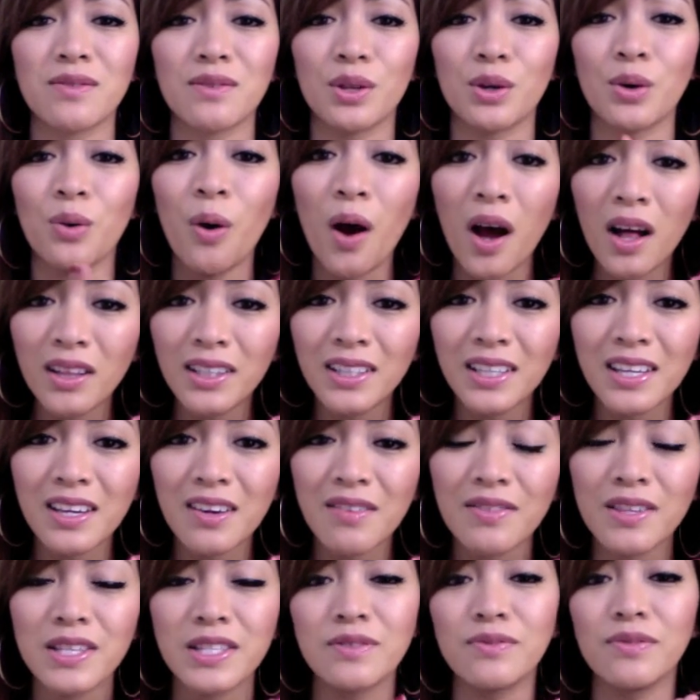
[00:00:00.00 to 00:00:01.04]
for the quality
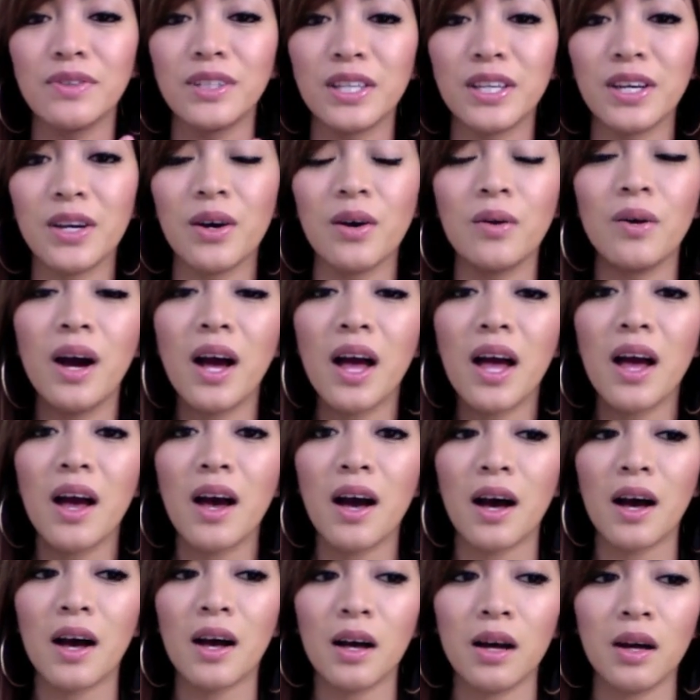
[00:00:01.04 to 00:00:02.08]
of this video.
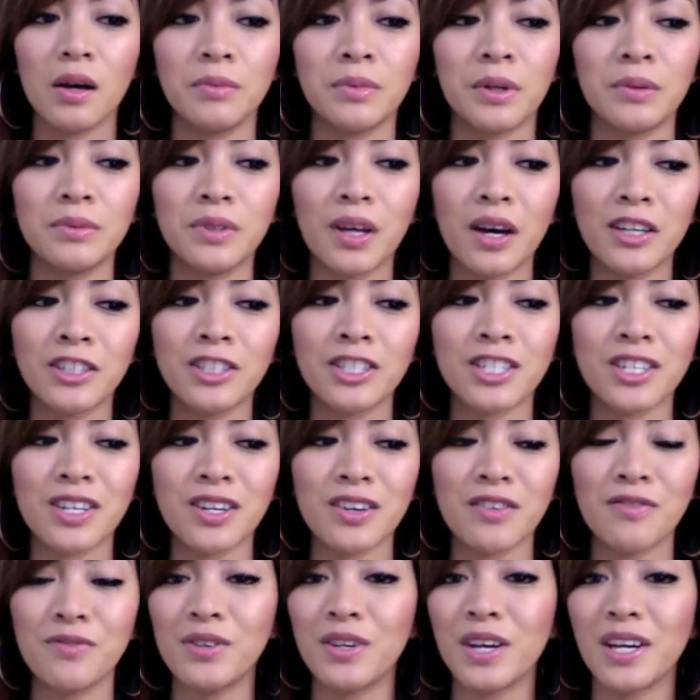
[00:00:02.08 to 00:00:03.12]
Um, I'm not sure
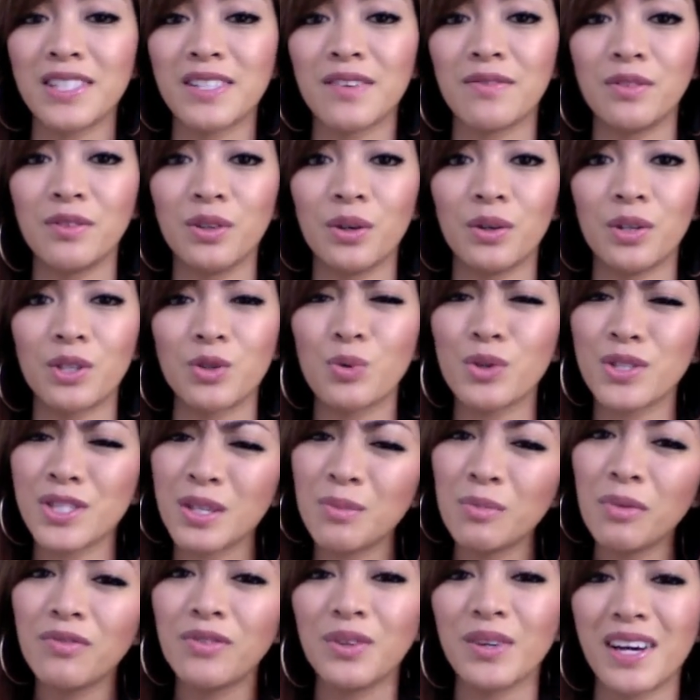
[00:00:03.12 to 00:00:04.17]
if you guys have noticed, well
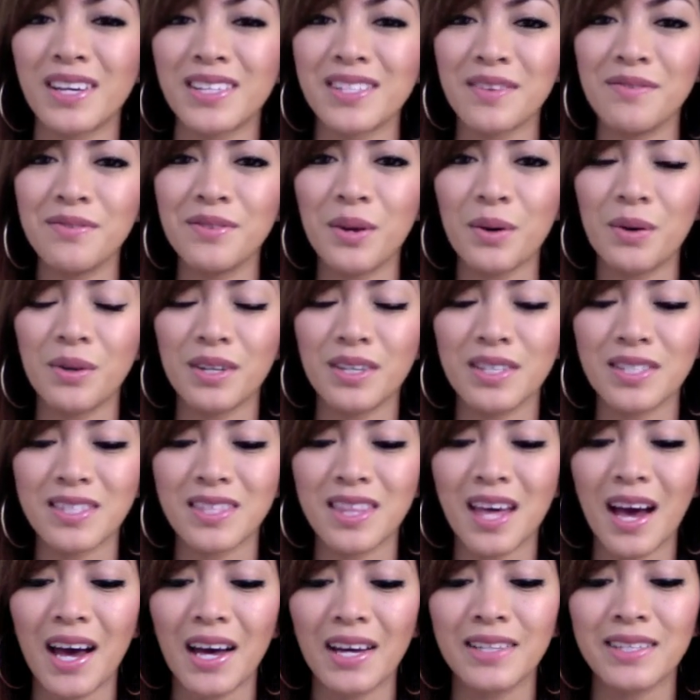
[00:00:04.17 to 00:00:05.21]
some of you guys have noticed
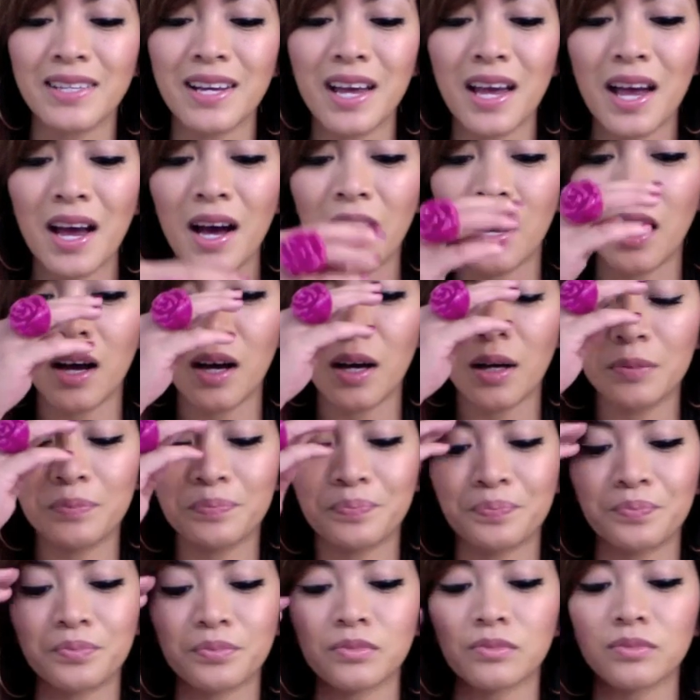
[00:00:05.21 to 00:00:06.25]
that
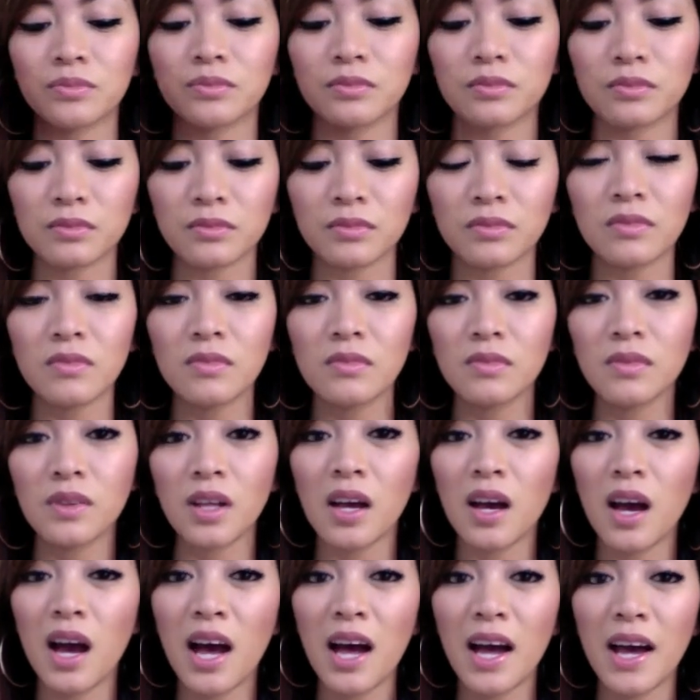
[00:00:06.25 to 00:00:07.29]
um,
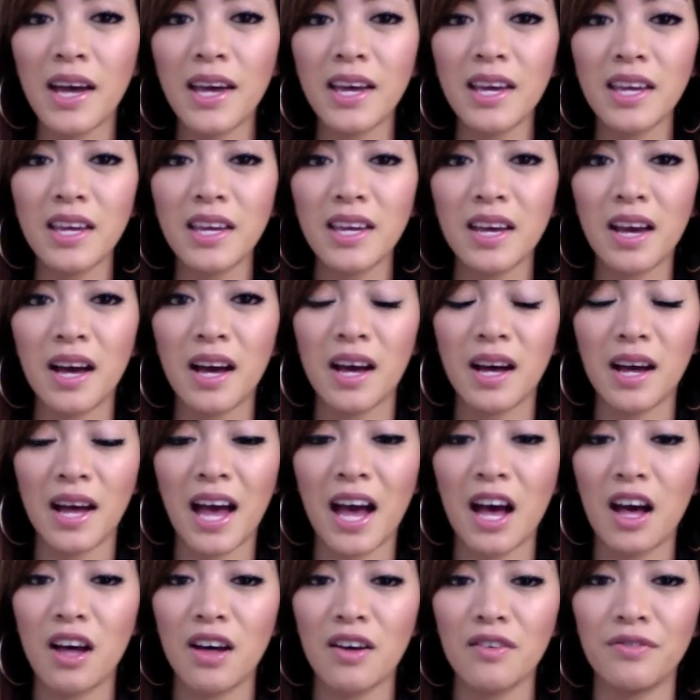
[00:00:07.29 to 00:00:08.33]
I
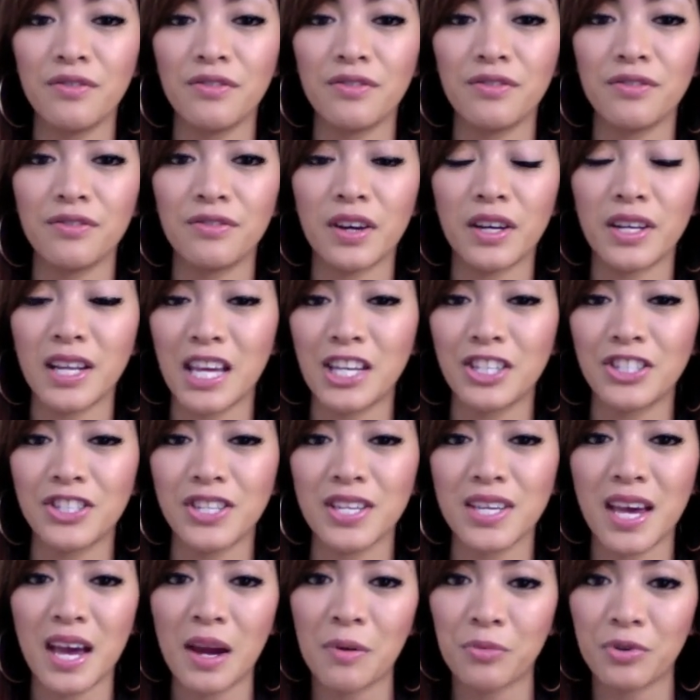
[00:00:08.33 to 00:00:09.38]
have an
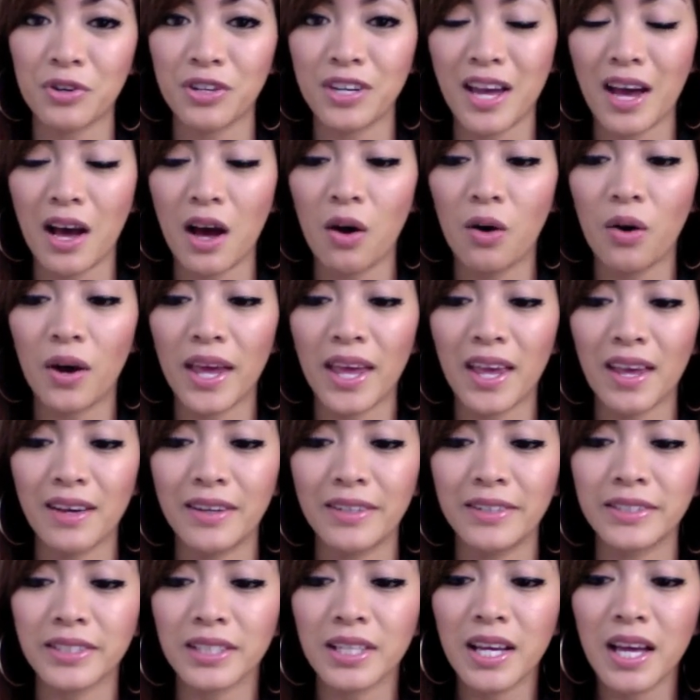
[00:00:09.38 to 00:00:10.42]
HD camera now
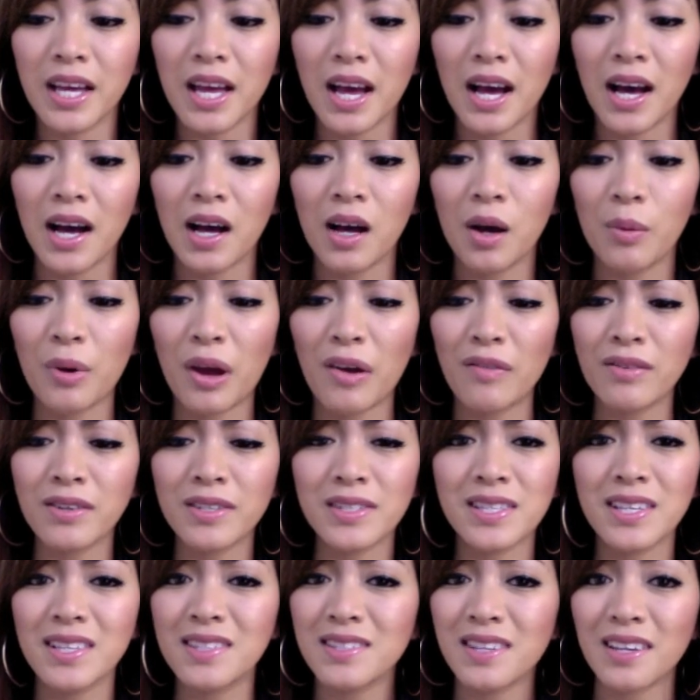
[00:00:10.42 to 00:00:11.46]
and um, ever
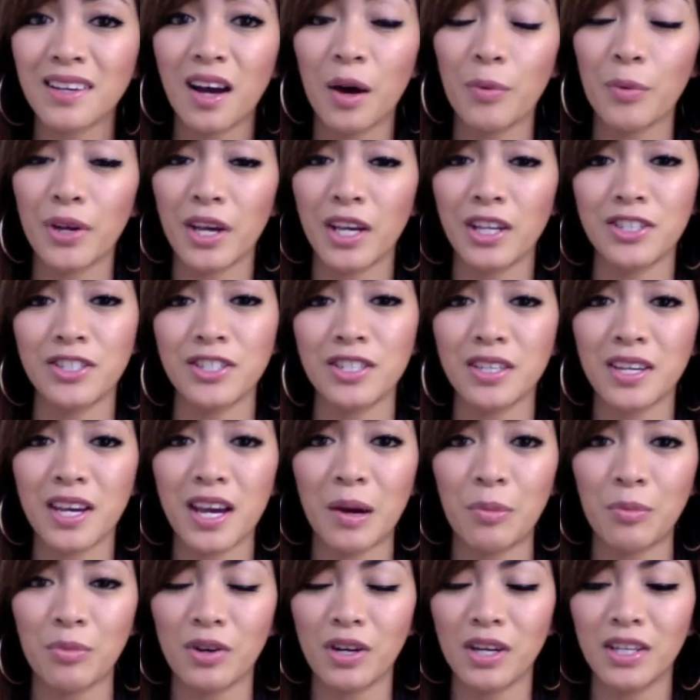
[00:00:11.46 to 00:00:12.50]
since I got my HD
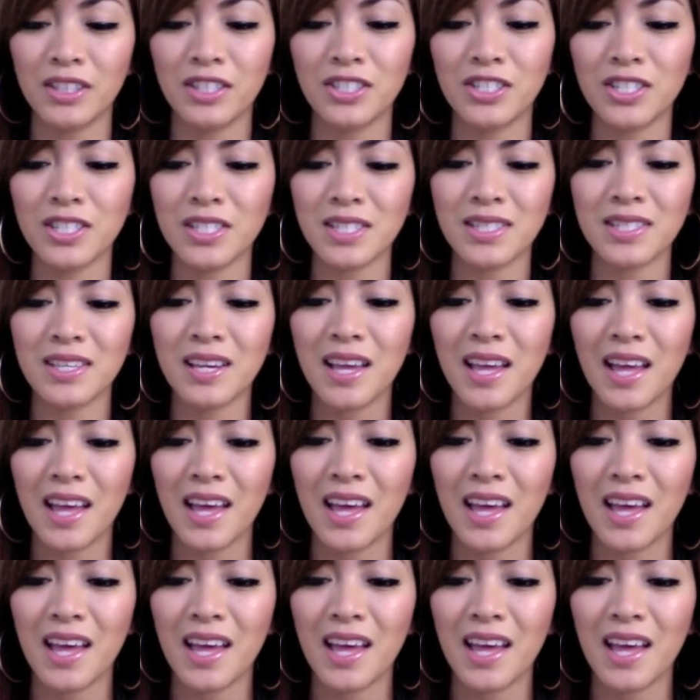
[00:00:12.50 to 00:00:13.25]
camera it's just